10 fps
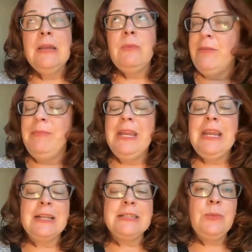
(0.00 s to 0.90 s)
We have a
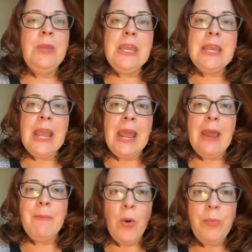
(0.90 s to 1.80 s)
meeting next week,
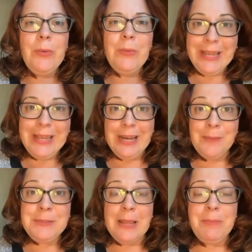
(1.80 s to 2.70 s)
and I'm hoping we can get
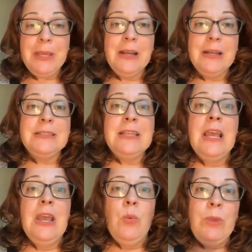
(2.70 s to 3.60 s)
an update because